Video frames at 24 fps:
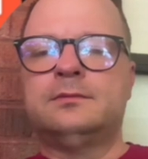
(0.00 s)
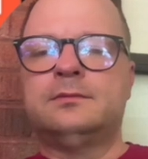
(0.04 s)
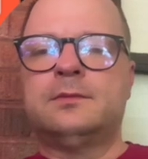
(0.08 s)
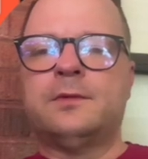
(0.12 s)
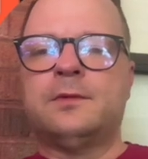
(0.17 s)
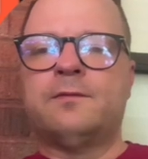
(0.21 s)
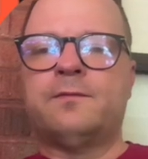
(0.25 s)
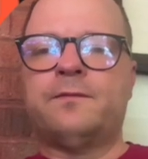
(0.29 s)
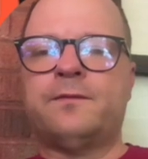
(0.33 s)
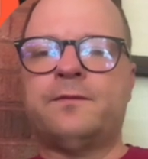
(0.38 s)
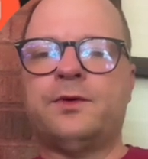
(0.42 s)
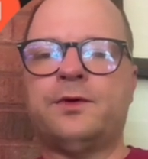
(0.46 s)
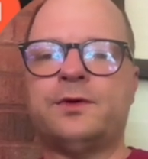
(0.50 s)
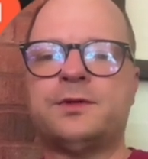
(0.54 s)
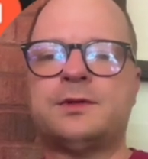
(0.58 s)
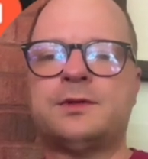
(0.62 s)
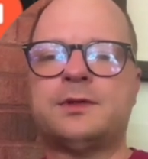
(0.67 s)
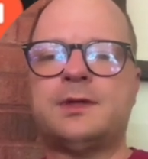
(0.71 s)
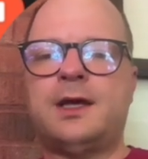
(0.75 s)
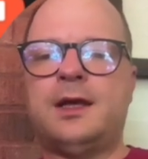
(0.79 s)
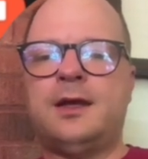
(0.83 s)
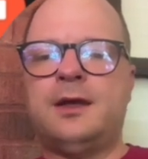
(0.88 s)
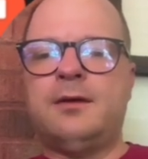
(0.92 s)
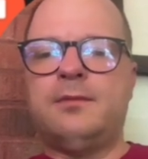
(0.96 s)

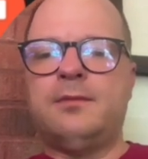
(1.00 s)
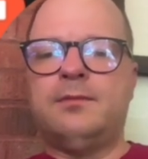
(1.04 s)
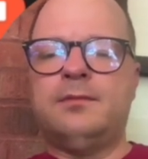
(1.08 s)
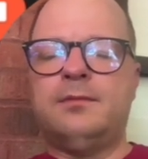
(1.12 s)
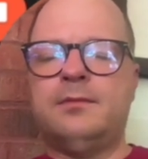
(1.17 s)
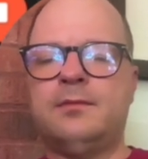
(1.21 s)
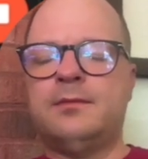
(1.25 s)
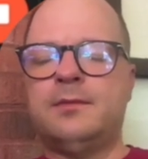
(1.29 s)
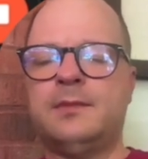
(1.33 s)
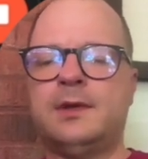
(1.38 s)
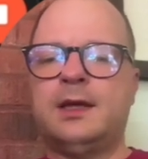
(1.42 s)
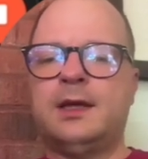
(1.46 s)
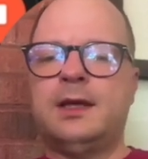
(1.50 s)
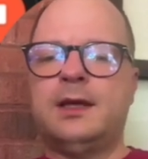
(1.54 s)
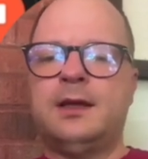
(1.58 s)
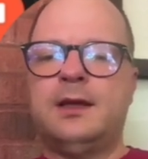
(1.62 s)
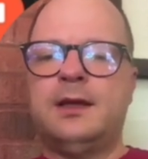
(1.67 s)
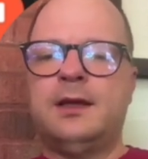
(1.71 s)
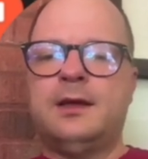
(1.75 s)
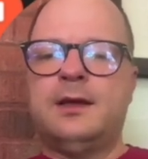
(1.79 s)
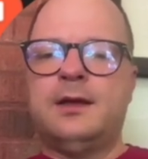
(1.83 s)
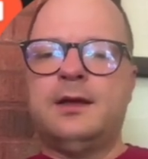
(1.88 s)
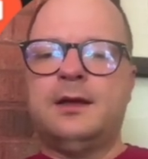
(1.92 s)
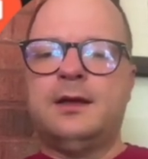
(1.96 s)
first name,
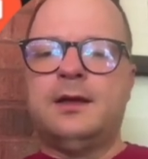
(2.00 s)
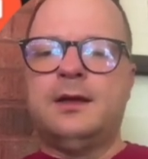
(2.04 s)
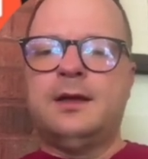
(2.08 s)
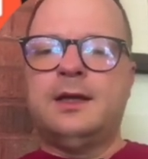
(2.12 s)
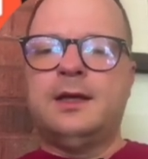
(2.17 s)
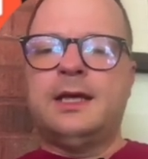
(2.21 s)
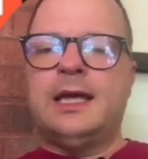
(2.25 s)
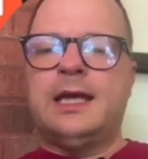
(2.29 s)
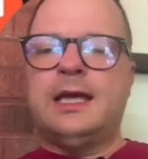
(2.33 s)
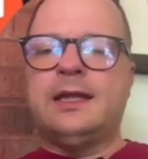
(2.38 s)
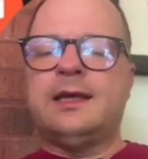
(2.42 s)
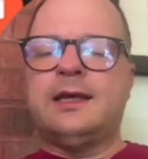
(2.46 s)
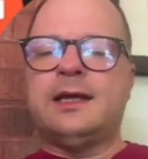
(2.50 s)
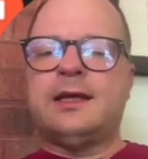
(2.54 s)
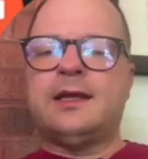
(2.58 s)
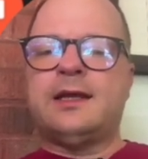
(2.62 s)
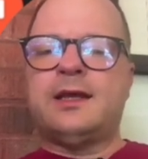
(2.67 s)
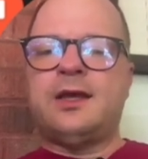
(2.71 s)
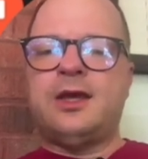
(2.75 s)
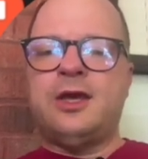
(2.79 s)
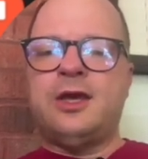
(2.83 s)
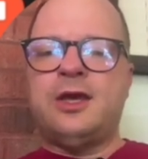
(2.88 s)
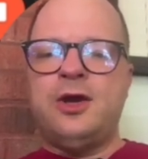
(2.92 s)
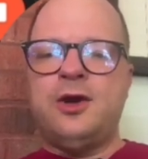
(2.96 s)
and then
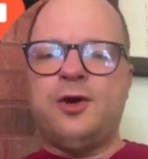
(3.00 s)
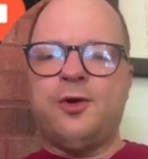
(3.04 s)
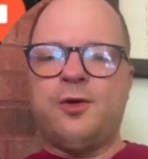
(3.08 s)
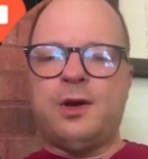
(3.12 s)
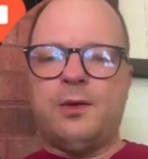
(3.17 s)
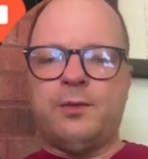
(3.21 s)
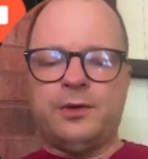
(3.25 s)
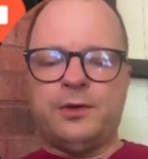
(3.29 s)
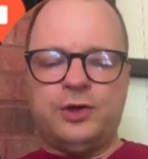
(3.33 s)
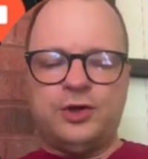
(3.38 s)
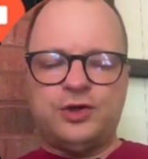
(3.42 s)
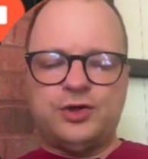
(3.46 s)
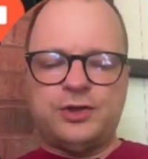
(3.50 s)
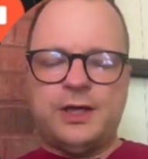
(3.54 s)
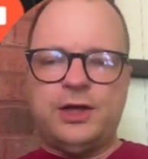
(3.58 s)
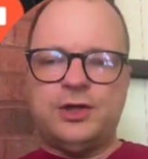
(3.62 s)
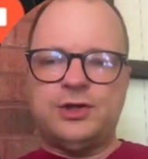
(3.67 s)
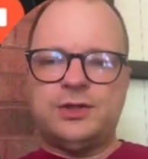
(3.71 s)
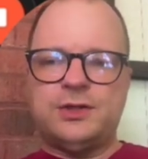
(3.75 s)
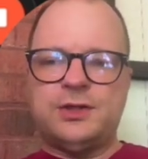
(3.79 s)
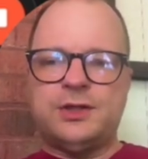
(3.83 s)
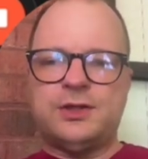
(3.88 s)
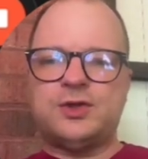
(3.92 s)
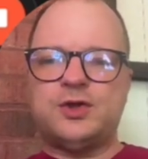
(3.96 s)
here I'm going to
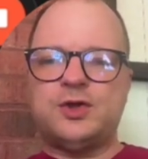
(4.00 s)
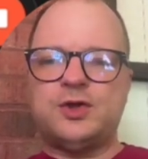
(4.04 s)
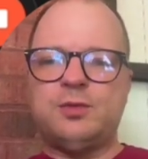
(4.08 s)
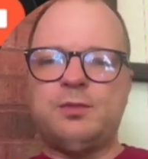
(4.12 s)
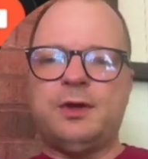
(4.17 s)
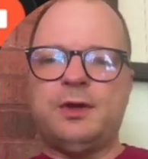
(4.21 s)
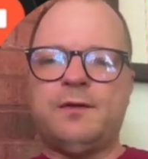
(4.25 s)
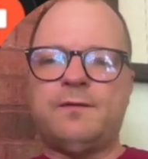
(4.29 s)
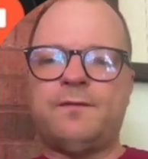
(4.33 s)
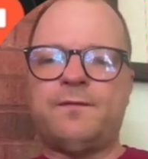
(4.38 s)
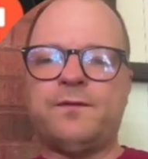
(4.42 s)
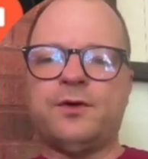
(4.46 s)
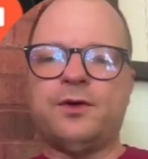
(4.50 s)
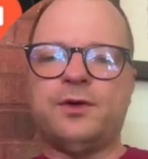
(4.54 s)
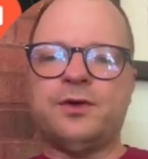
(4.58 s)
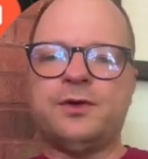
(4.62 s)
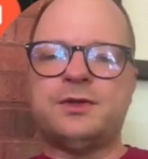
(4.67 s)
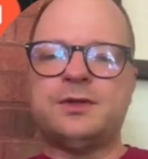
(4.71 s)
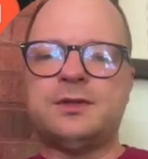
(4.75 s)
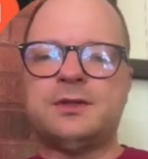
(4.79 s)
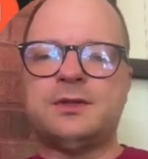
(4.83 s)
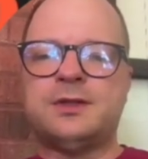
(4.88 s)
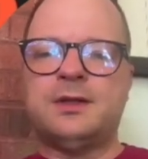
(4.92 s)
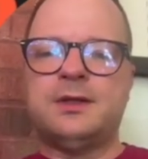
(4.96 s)
change this to be
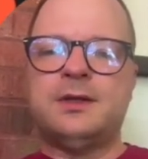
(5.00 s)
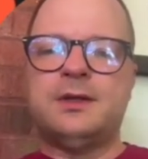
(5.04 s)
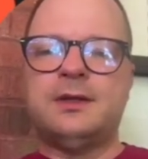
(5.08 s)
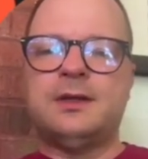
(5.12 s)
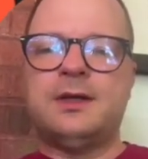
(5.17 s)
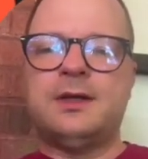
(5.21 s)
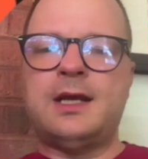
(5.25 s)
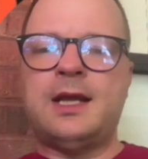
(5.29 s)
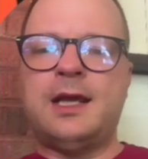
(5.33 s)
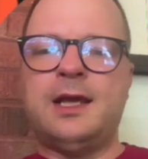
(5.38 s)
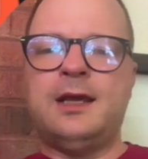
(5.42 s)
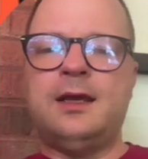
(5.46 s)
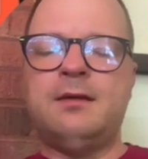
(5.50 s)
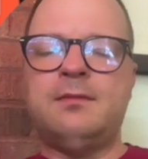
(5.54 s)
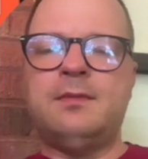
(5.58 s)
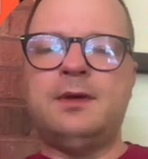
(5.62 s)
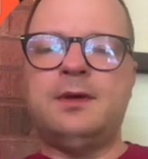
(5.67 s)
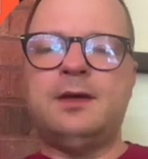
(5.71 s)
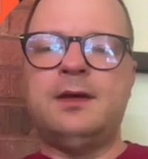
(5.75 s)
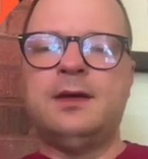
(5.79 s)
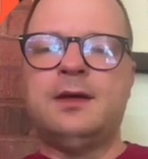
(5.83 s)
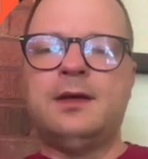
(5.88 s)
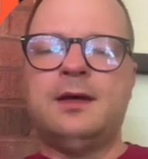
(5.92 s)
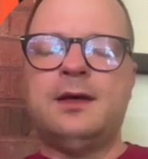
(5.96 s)
first
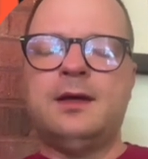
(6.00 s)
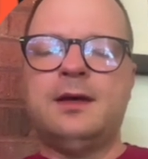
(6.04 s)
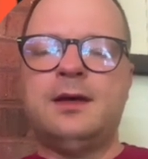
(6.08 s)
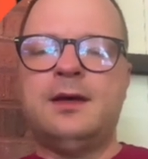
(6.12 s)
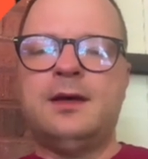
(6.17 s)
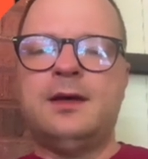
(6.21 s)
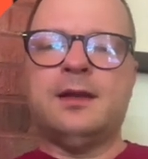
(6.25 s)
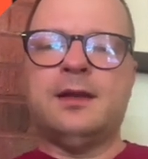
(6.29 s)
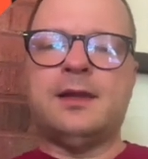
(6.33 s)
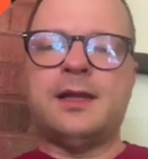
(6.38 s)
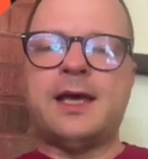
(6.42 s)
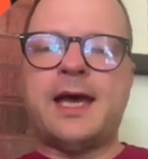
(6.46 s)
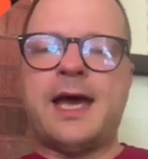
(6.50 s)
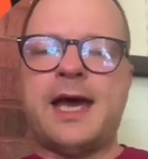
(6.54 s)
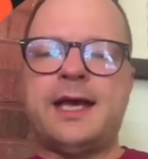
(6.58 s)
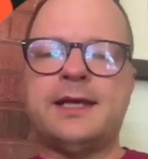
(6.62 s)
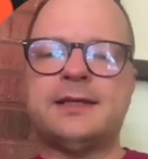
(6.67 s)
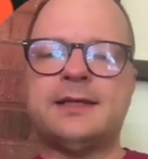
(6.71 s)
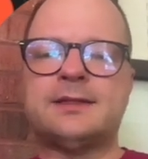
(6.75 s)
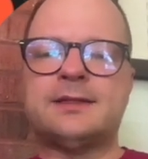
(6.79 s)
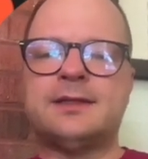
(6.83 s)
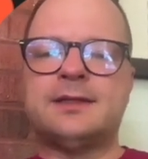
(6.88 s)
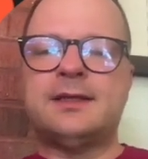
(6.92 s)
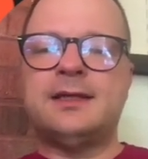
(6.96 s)
name,
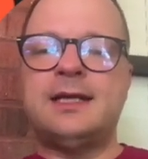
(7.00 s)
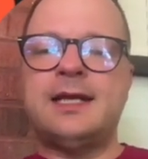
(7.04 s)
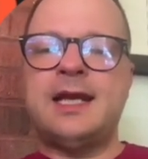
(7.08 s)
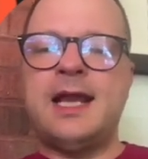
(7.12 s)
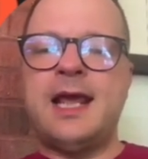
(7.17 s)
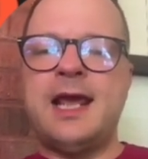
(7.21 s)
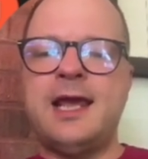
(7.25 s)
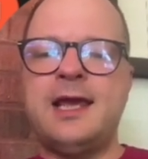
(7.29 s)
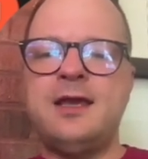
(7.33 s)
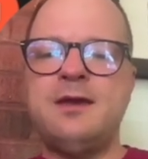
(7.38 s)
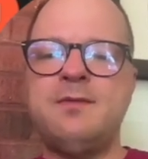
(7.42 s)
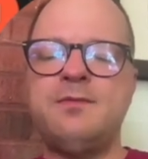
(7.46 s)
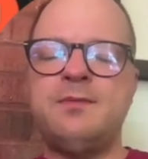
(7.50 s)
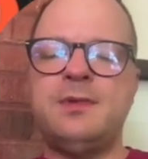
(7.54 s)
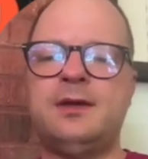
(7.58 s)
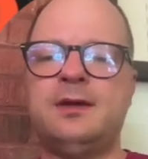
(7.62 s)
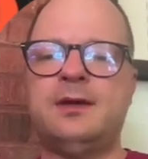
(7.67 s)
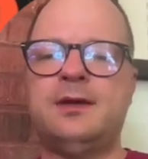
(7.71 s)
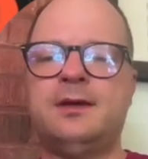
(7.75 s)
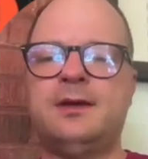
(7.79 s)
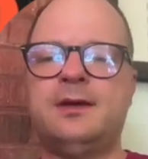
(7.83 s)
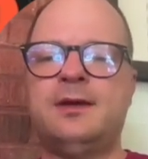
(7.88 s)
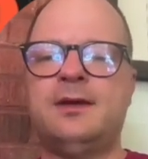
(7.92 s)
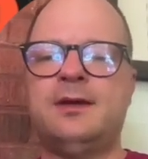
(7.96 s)
last name,